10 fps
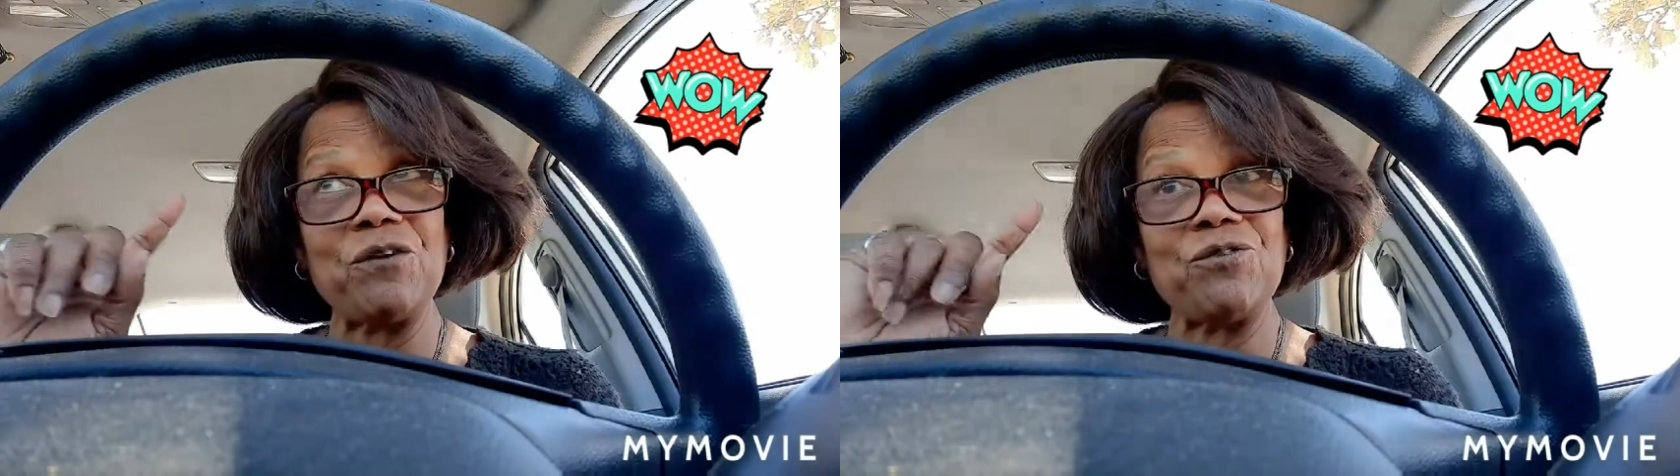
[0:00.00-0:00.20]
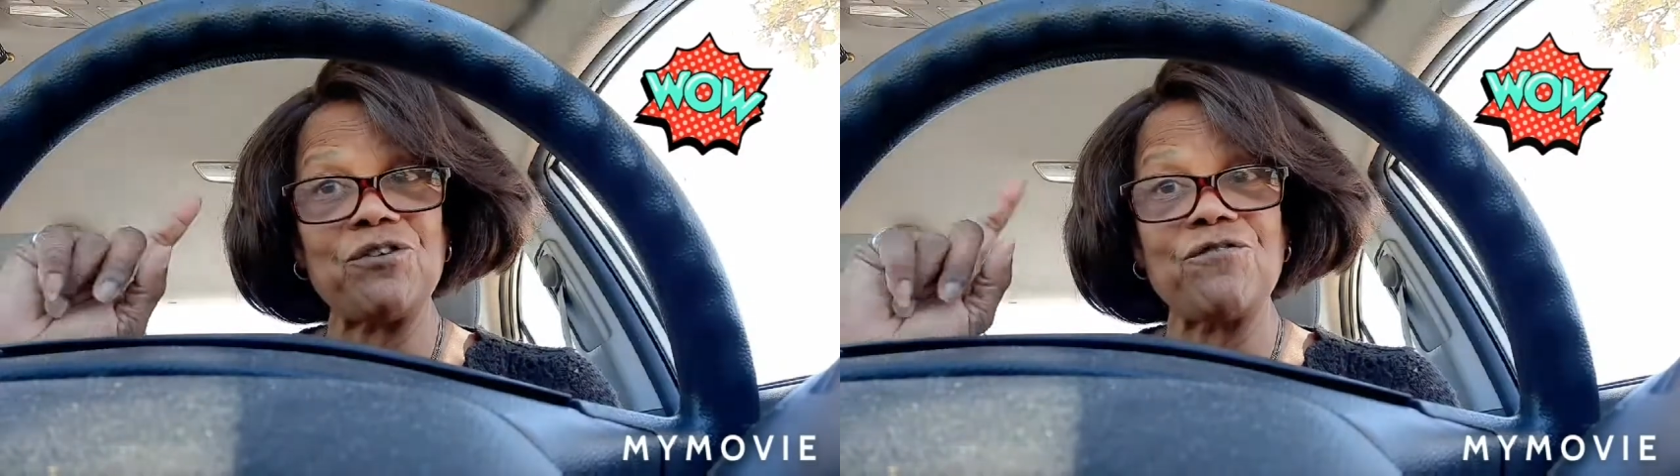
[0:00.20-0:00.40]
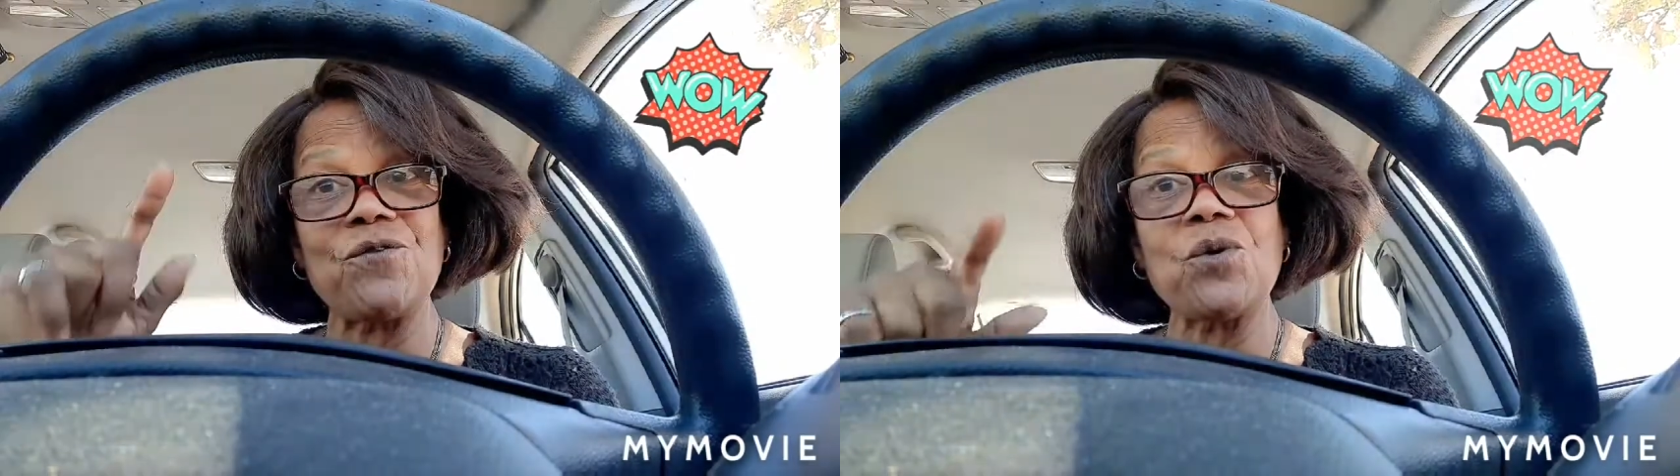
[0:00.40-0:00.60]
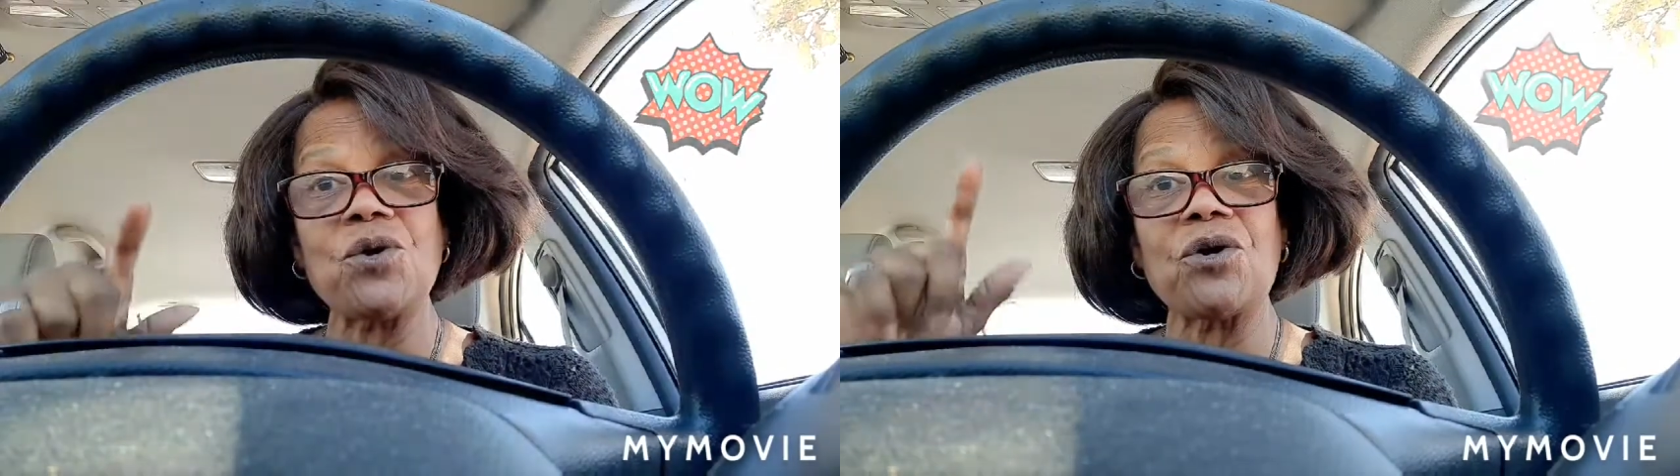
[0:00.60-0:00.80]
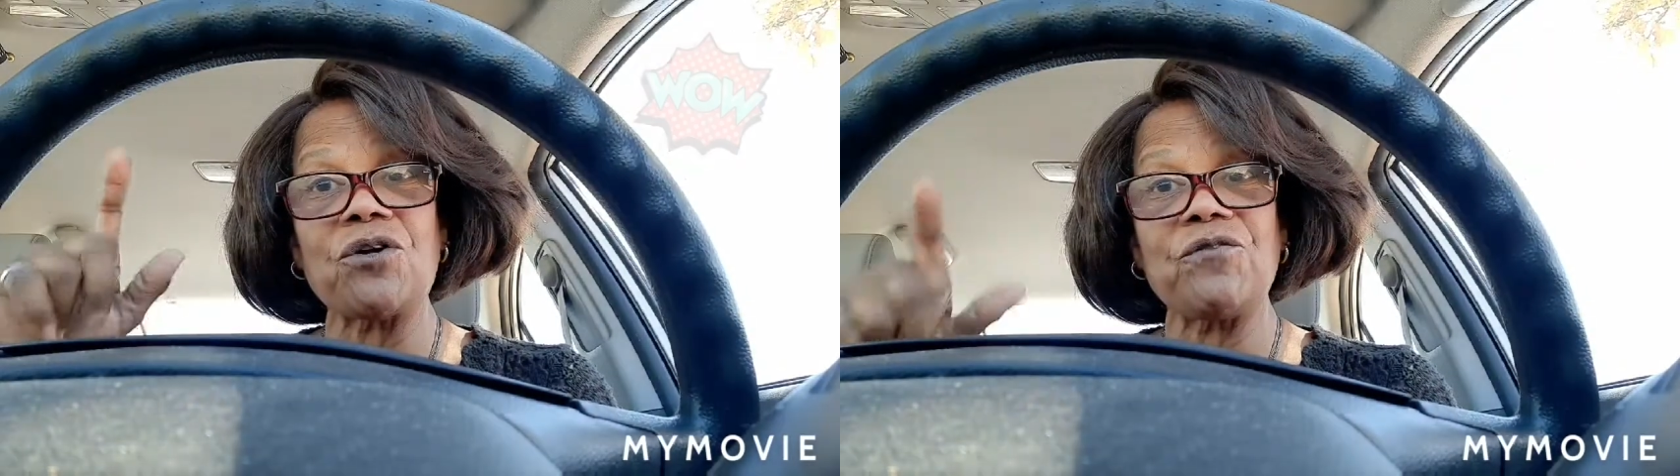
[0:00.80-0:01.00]

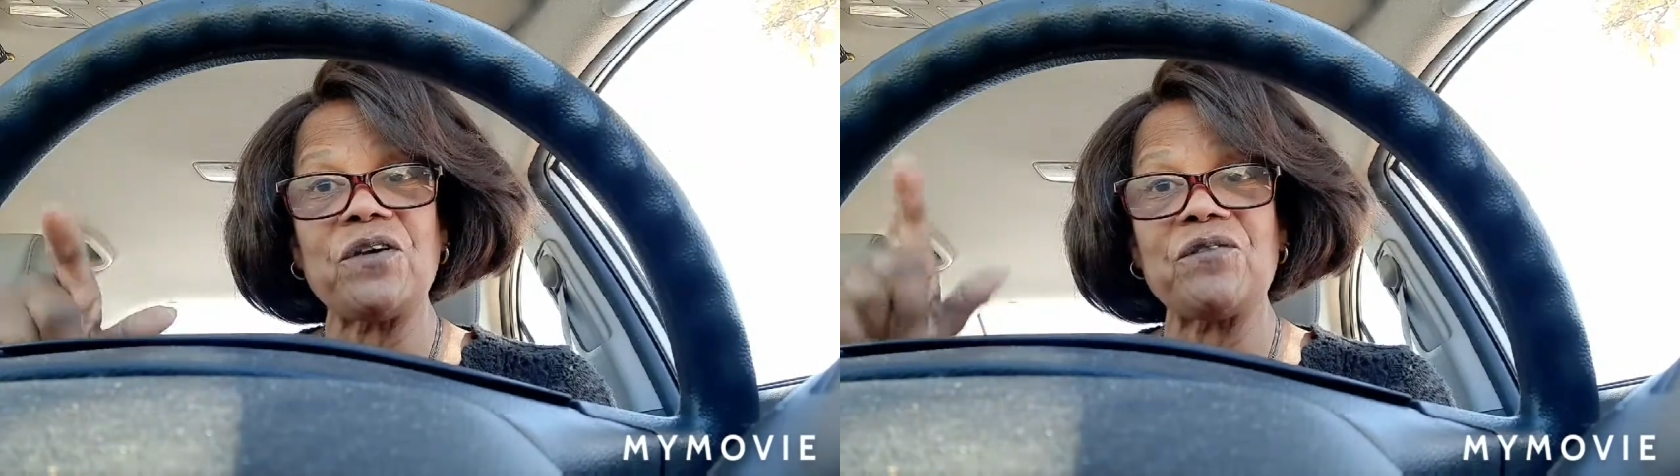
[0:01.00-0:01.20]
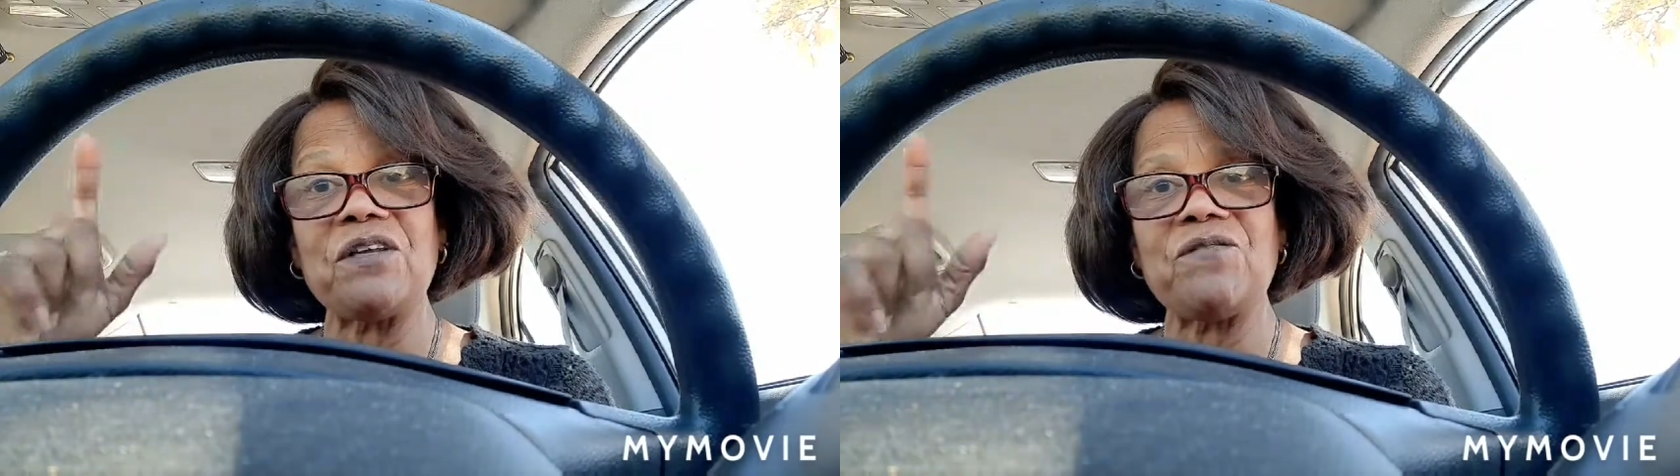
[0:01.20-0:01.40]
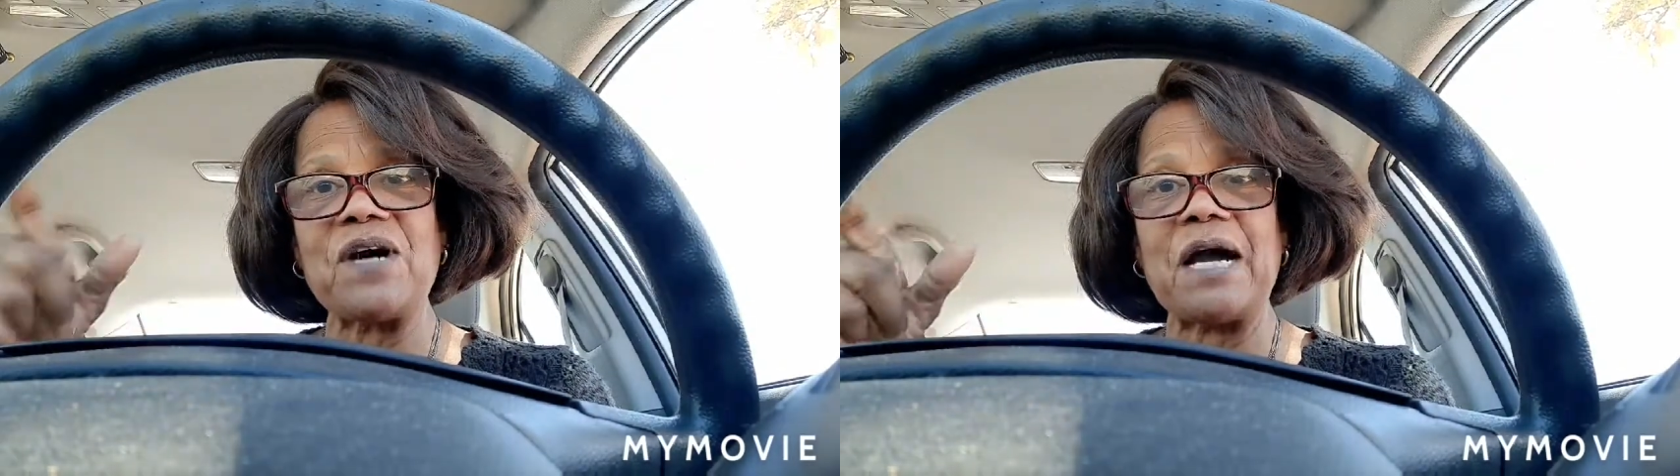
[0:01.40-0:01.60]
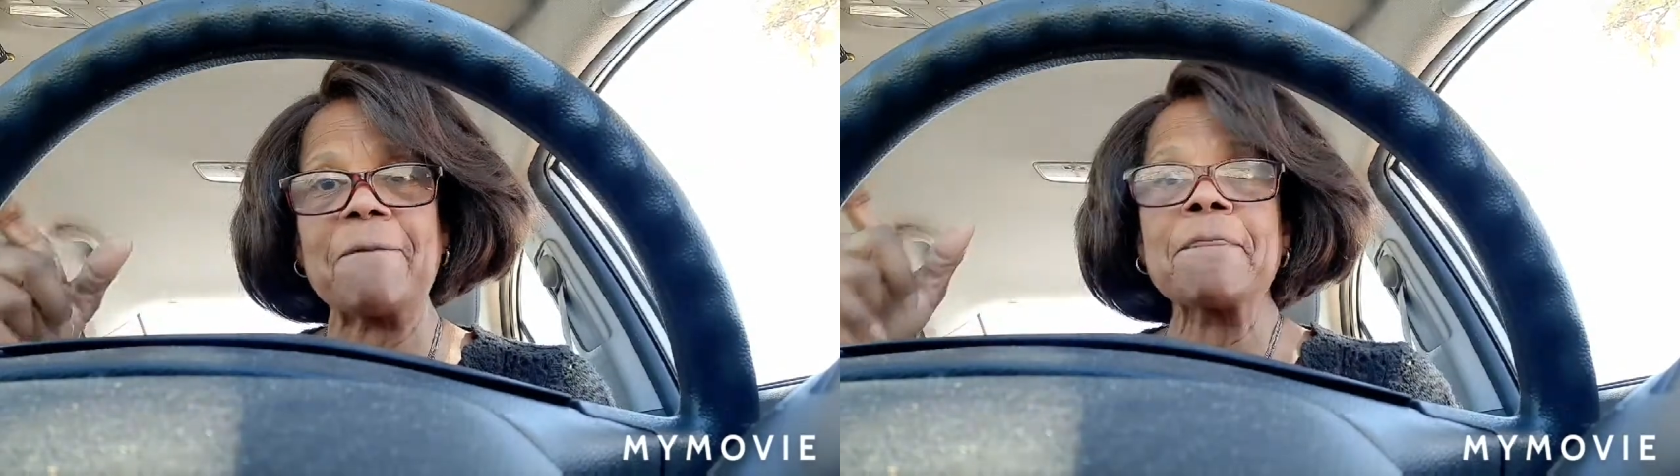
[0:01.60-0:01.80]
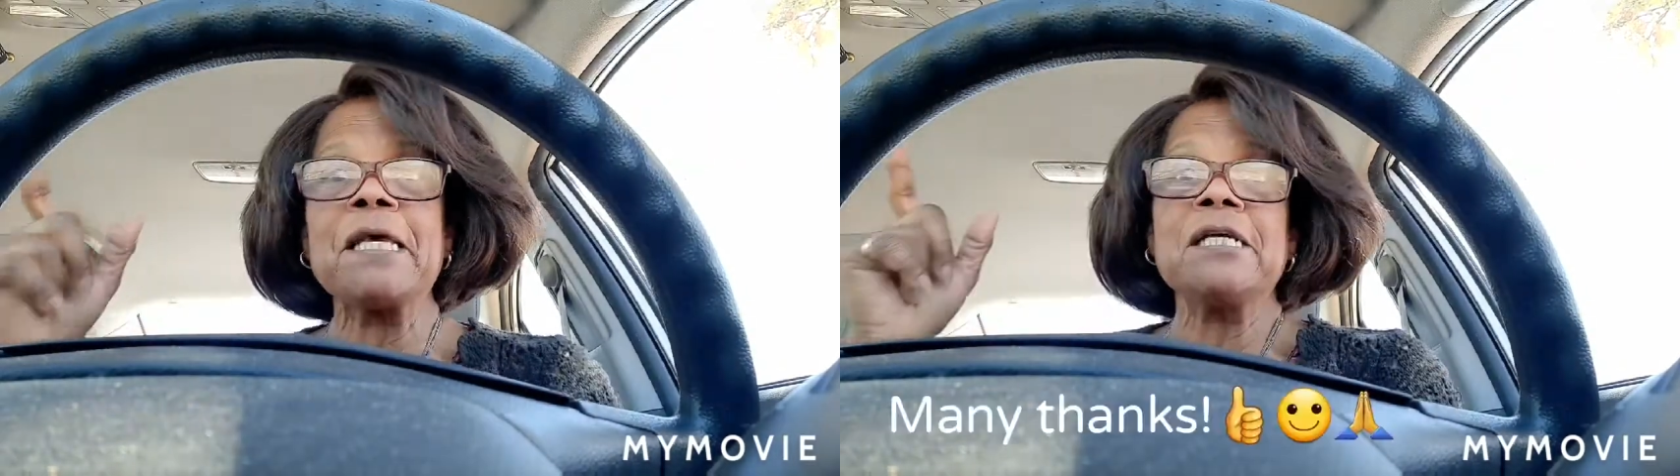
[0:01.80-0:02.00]
54 or 55.